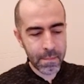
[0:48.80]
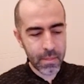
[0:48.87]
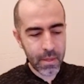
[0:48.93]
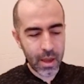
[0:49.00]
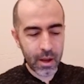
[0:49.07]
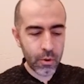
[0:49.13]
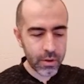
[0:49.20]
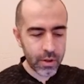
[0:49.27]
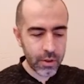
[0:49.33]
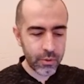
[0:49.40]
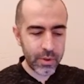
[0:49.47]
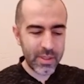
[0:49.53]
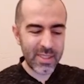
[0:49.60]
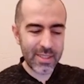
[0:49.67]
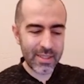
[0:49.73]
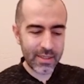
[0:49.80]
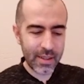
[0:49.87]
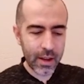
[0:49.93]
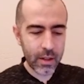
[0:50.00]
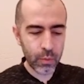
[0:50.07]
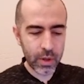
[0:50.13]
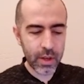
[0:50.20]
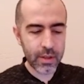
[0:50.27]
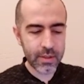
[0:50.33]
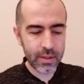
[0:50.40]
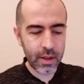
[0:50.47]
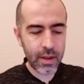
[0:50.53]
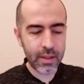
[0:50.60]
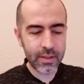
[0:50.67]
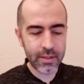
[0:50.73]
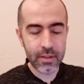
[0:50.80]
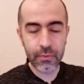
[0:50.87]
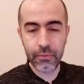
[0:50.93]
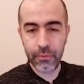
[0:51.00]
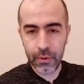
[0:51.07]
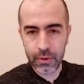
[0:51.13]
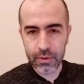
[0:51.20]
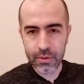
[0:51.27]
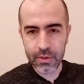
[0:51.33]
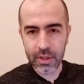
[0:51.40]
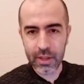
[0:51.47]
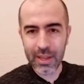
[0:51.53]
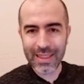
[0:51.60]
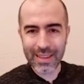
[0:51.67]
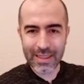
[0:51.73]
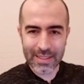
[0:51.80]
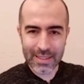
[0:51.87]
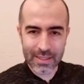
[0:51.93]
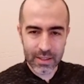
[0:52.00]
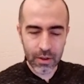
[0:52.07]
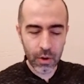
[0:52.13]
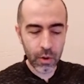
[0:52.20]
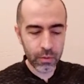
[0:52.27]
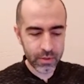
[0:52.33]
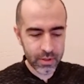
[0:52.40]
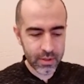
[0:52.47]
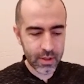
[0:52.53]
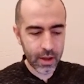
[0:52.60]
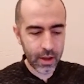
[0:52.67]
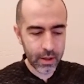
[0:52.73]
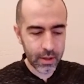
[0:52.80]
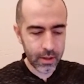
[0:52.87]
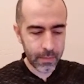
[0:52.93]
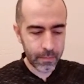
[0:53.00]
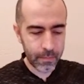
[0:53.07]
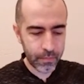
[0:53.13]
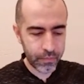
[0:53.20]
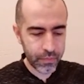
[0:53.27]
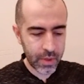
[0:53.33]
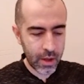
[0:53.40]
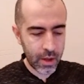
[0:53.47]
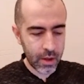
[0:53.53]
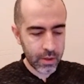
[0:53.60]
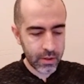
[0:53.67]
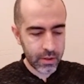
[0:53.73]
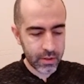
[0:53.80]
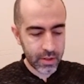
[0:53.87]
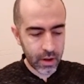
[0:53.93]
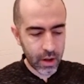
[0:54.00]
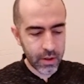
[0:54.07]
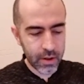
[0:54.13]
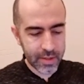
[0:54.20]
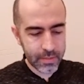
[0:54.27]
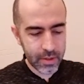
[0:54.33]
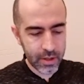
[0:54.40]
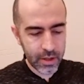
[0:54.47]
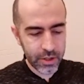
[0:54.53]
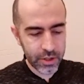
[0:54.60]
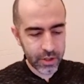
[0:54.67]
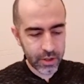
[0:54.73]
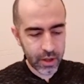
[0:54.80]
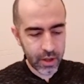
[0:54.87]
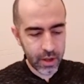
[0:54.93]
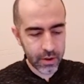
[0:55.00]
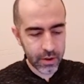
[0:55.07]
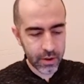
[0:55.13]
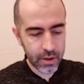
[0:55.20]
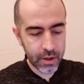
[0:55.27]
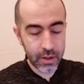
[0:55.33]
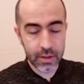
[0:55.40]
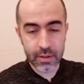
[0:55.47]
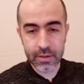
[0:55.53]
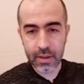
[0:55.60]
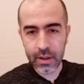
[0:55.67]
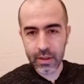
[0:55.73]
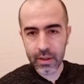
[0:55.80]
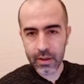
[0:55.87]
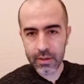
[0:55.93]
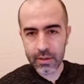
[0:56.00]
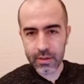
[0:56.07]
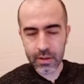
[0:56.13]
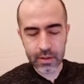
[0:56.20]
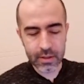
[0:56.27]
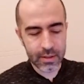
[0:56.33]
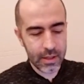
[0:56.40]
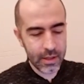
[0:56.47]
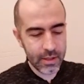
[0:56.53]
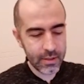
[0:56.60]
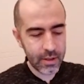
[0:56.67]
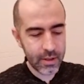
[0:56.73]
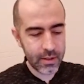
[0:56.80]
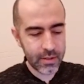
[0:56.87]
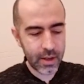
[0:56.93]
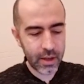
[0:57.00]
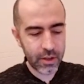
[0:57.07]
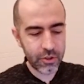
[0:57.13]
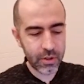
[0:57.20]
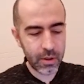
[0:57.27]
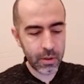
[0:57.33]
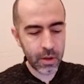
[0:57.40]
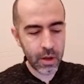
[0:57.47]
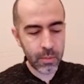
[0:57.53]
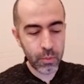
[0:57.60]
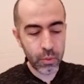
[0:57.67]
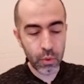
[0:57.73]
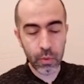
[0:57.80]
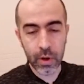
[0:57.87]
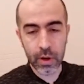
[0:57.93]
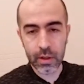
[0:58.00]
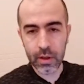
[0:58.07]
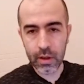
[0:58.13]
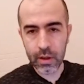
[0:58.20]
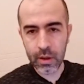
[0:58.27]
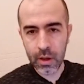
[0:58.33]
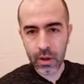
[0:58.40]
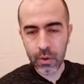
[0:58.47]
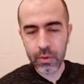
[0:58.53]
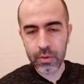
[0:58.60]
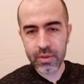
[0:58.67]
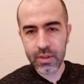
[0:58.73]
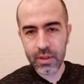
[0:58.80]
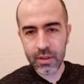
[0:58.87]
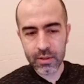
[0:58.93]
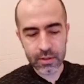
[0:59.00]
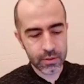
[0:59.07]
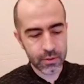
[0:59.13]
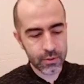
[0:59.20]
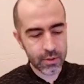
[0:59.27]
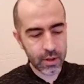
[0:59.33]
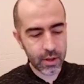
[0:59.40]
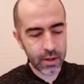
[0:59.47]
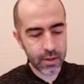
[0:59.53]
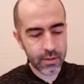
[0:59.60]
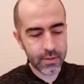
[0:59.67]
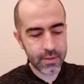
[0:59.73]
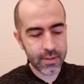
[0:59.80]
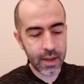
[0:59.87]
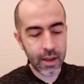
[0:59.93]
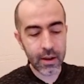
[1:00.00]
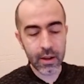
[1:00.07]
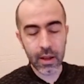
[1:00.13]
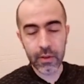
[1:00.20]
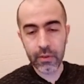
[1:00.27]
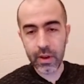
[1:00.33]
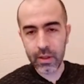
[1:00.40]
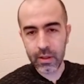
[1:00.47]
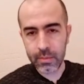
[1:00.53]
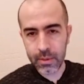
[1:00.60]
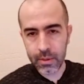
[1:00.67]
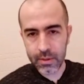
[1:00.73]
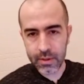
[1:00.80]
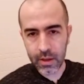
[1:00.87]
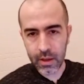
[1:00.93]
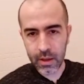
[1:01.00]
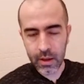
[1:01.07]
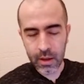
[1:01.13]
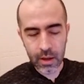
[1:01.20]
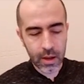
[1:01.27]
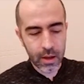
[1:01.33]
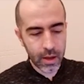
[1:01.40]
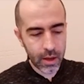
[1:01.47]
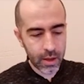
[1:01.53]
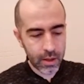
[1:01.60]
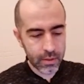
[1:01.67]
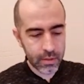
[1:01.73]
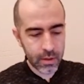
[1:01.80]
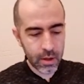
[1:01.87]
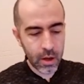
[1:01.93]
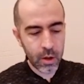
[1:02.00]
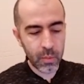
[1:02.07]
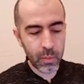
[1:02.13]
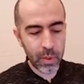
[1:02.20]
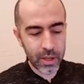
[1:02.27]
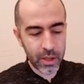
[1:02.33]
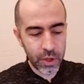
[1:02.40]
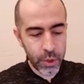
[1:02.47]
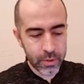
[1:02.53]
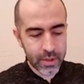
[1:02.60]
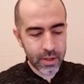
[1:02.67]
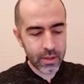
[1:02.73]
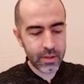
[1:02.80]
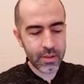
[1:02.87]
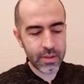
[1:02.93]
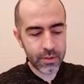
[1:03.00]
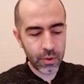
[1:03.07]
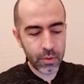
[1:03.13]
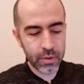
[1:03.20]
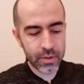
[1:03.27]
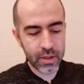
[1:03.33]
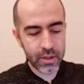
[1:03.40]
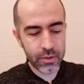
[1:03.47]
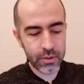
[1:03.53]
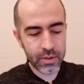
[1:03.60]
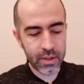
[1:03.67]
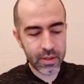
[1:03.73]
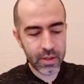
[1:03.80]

according to its style, we can say it is the first in its own style. There's another explanation here. It is telling us Celestia is actually providing consensus and data availability. And by using this consensus and